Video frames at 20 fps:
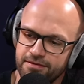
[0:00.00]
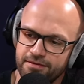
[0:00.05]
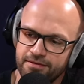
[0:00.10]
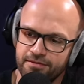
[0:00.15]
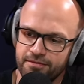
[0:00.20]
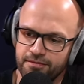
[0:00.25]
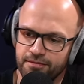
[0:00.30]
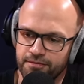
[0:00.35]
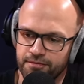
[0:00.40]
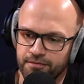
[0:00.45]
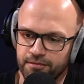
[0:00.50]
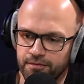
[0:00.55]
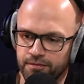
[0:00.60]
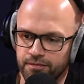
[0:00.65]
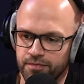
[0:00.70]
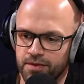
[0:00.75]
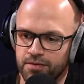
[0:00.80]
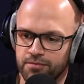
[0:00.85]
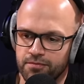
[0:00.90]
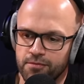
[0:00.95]

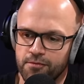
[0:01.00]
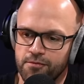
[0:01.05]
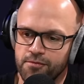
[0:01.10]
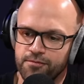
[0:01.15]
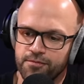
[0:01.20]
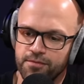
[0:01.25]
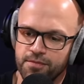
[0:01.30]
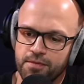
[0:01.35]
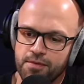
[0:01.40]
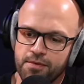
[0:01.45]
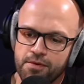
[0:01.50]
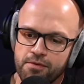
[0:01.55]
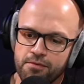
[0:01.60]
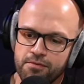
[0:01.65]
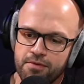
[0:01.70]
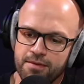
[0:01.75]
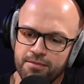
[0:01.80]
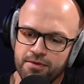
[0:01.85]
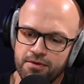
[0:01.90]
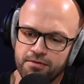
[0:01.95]

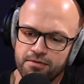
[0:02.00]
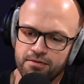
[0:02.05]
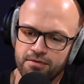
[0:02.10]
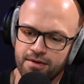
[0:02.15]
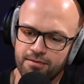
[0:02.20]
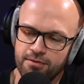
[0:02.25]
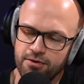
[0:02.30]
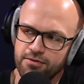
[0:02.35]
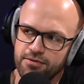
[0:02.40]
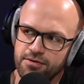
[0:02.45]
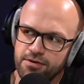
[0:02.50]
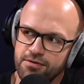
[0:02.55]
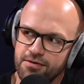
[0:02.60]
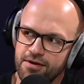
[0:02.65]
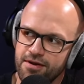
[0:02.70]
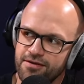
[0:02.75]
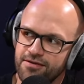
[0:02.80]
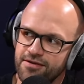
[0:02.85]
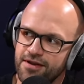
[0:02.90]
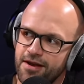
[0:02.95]
Wemo
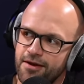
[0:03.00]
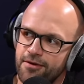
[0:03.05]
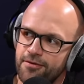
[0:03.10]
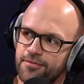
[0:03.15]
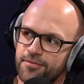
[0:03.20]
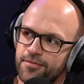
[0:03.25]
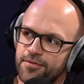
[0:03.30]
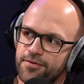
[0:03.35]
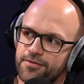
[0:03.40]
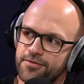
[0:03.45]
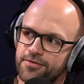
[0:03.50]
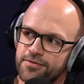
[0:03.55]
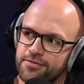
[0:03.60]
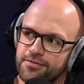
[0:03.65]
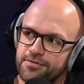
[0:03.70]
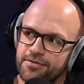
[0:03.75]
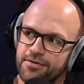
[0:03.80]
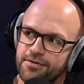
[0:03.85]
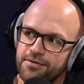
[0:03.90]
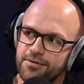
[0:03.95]
Nunes now. He's a
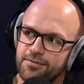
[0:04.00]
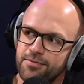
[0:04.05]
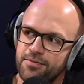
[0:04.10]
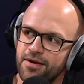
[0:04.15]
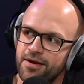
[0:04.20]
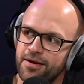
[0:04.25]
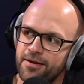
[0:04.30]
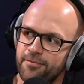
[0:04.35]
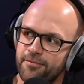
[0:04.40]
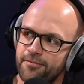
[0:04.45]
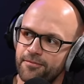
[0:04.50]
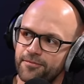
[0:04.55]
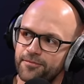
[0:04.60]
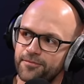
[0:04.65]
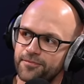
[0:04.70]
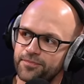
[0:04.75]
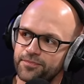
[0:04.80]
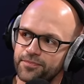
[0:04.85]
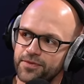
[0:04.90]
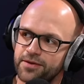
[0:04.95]
very good player.
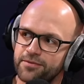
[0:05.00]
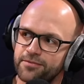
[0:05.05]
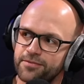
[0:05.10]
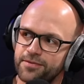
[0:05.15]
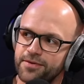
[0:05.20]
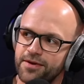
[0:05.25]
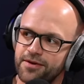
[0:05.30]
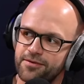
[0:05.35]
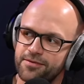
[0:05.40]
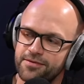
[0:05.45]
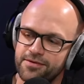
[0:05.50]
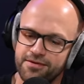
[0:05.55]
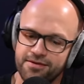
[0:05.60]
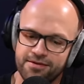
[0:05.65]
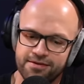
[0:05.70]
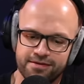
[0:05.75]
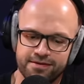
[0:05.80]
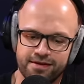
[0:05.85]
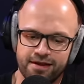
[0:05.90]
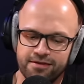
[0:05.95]

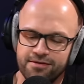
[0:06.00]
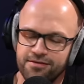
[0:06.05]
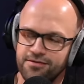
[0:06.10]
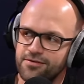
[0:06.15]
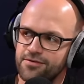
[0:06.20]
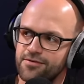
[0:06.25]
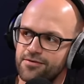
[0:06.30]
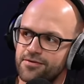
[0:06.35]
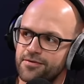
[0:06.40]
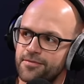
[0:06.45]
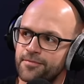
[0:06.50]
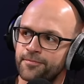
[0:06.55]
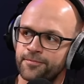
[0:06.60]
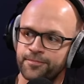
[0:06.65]
Just as good.